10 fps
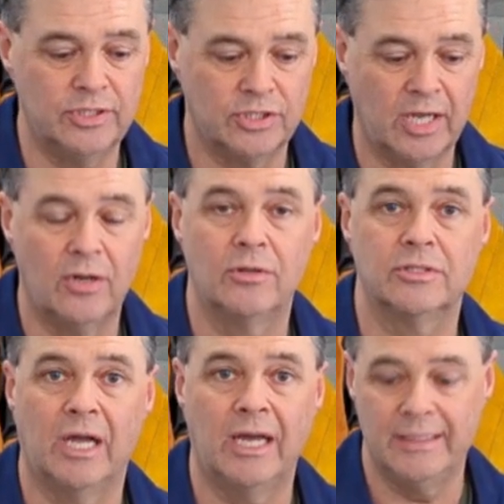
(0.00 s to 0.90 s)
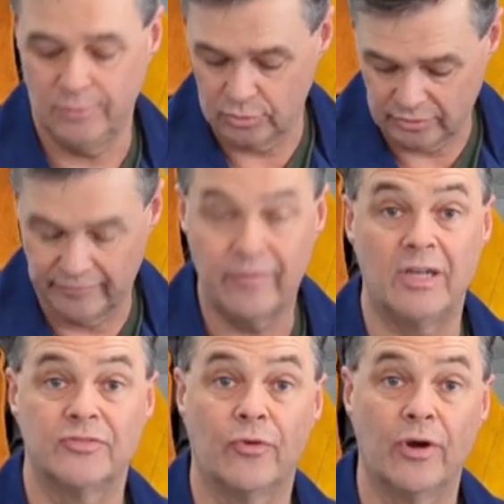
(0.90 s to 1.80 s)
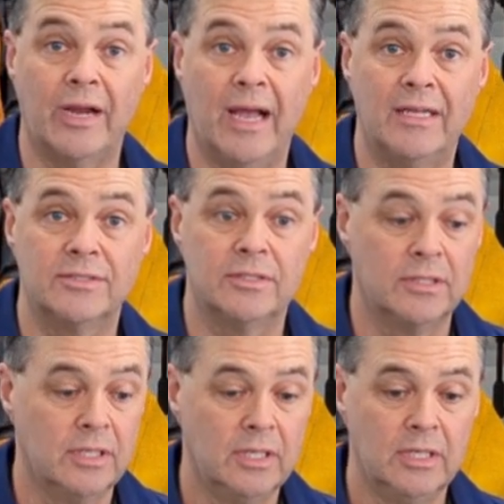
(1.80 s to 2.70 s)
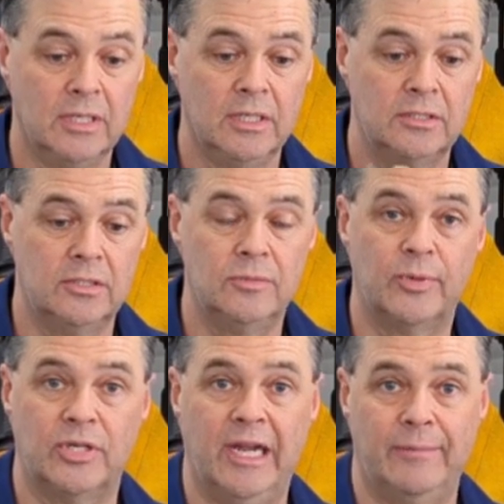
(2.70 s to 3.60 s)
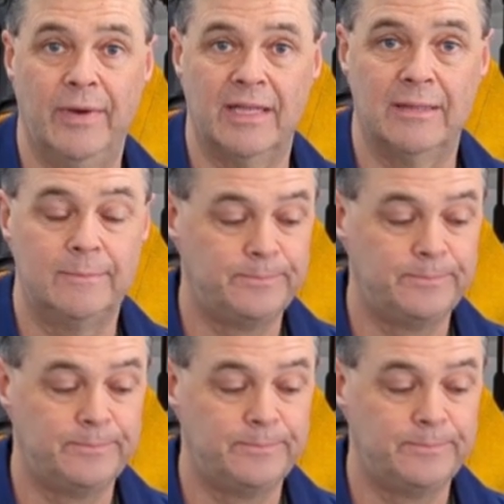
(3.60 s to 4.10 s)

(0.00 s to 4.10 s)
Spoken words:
it's done all the time using phosphoric acid to protect metal.